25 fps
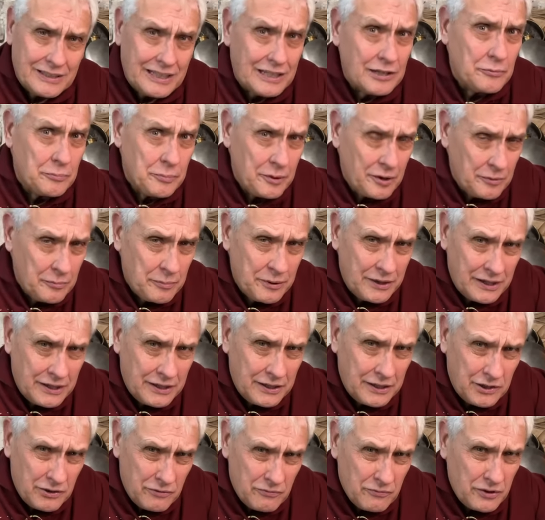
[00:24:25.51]
That'll be a bit
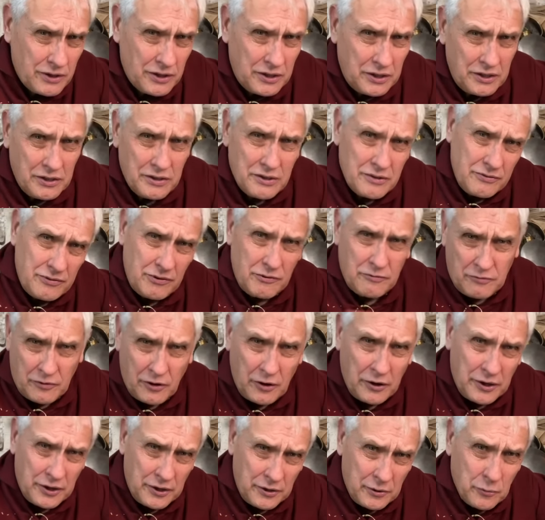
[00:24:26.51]
inconvenient if you're
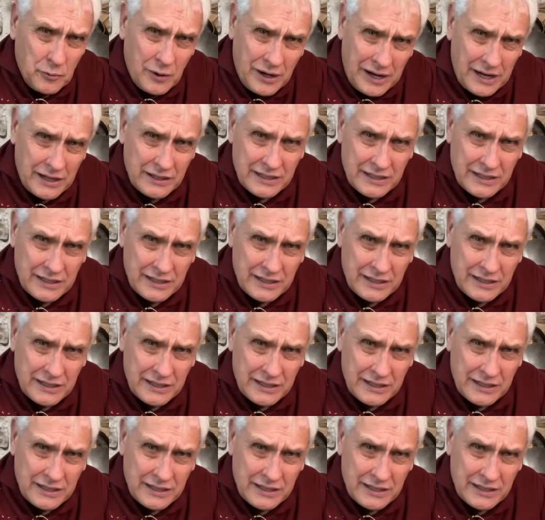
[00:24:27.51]
fighting away